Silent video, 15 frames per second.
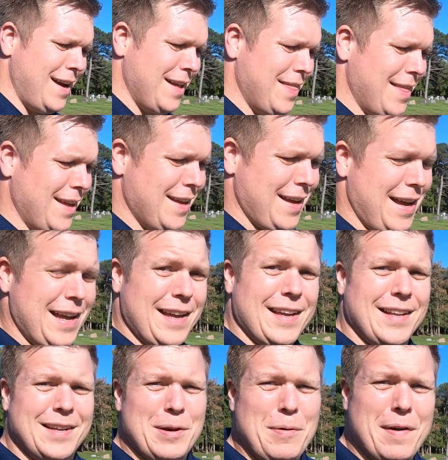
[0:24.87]
I think
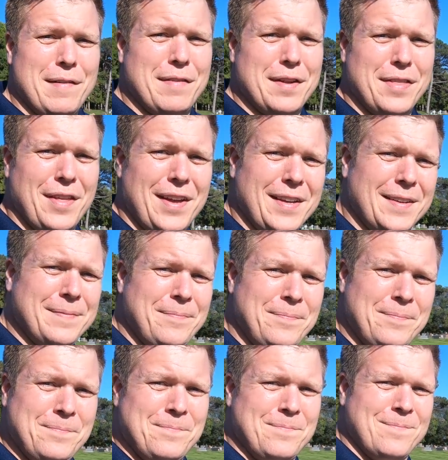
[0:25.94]
I know everything.
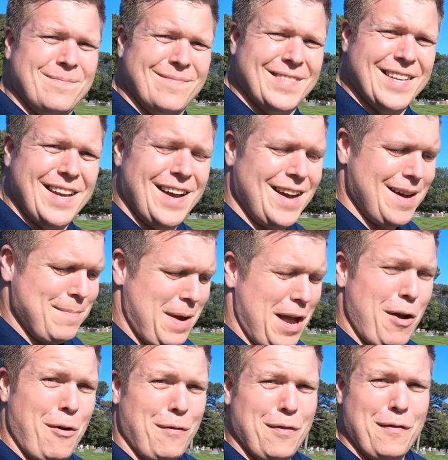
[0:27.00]

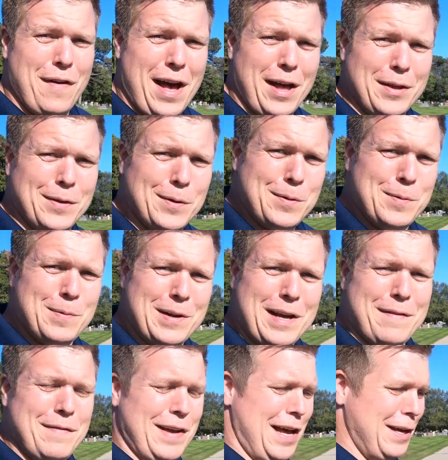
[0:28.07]
I overvalue what
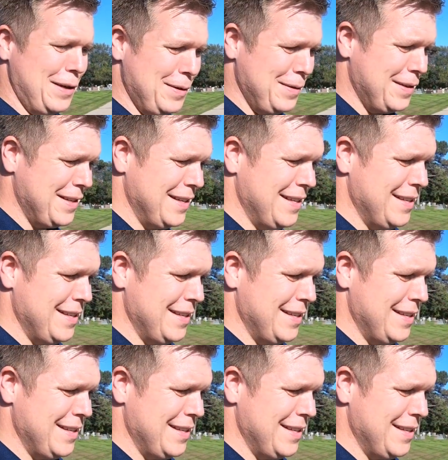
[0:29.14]
I value.